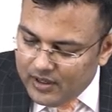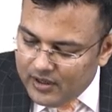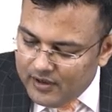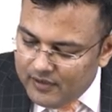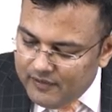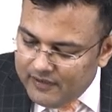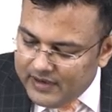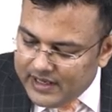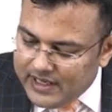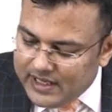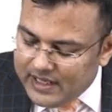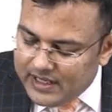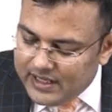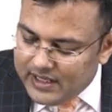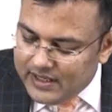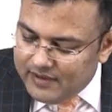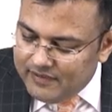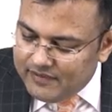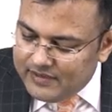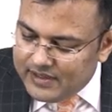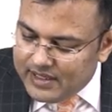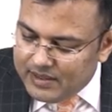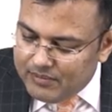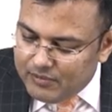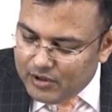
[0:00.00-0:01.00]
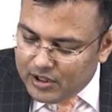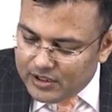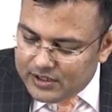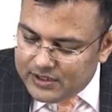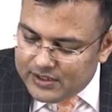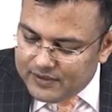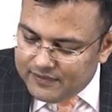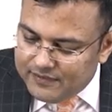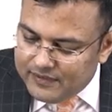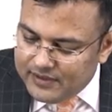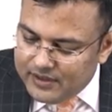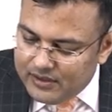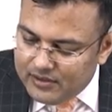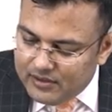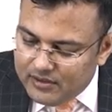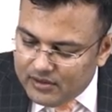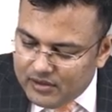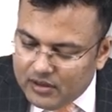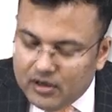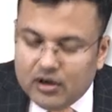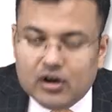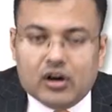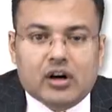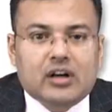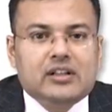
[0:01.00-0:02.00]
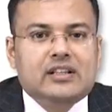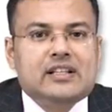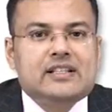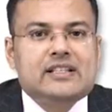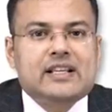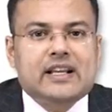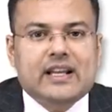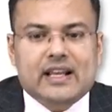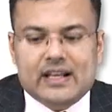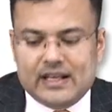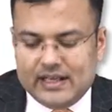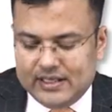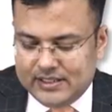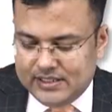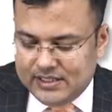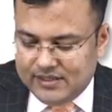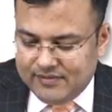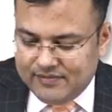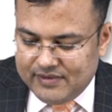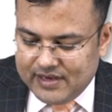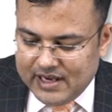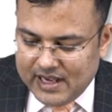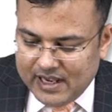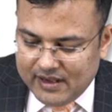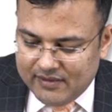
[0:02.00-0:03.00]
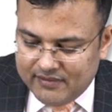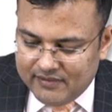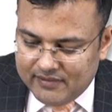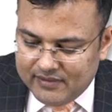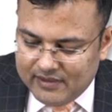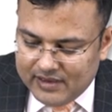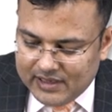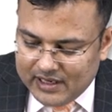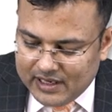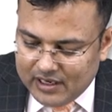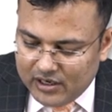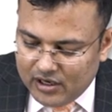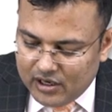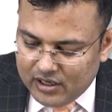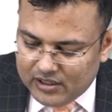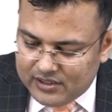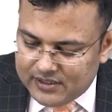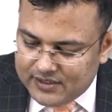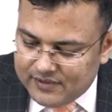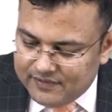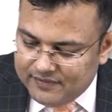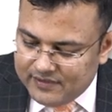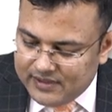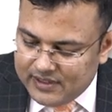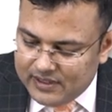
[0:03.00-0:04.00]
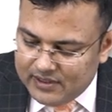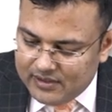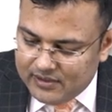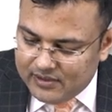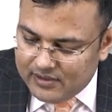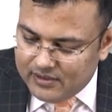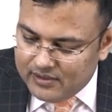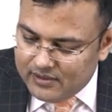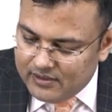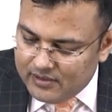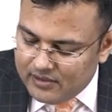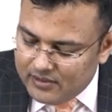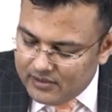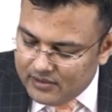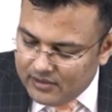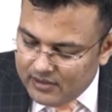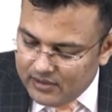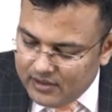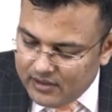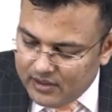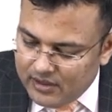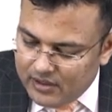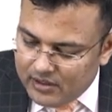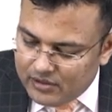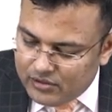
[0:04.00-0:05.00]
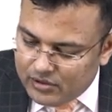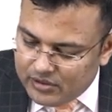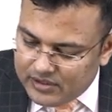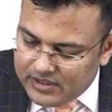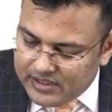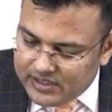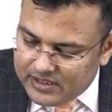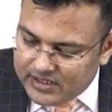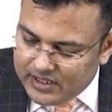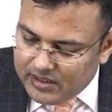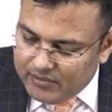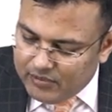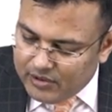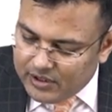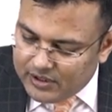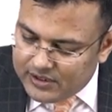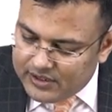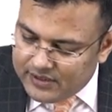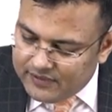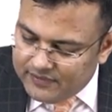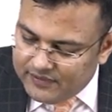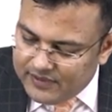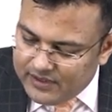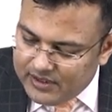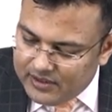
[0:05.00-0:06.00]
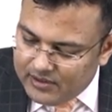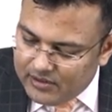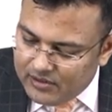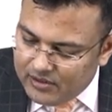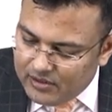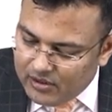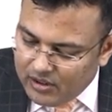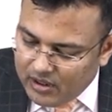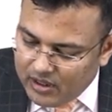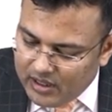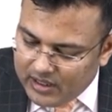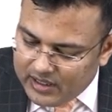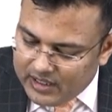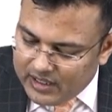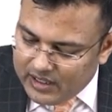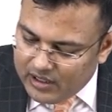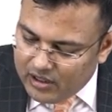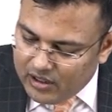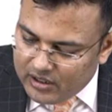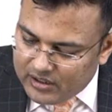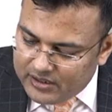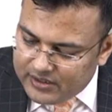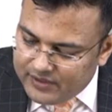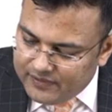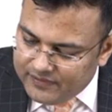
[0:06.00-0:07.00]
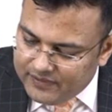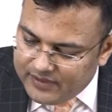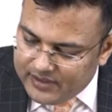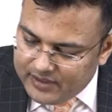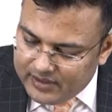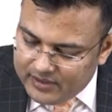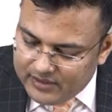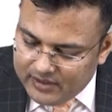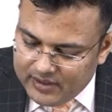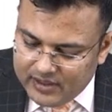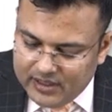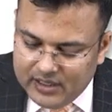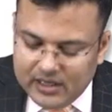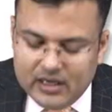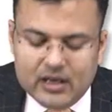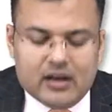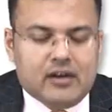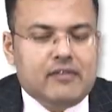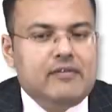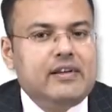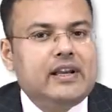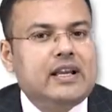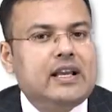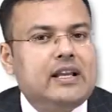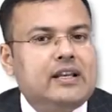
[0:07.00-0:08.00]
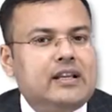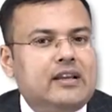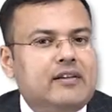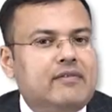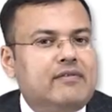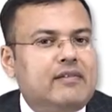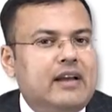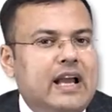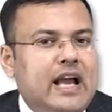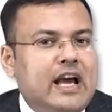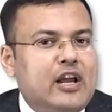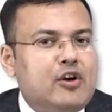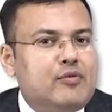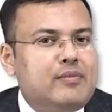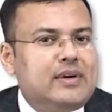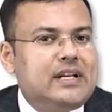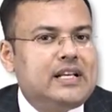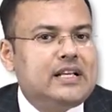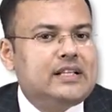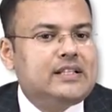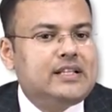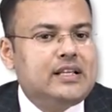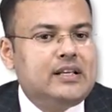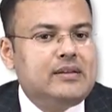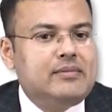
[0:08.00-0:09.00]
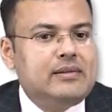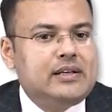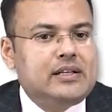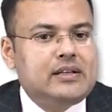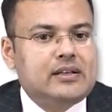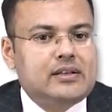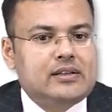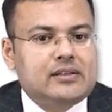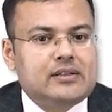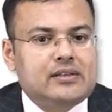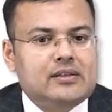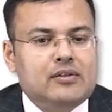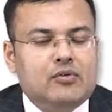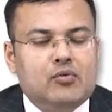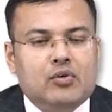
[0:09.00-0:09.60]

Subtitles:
We can give tamoxifen, or the second agent we have raloxifene. So it is tamoxifen or raloxifene. We can give aromatase inhibitors.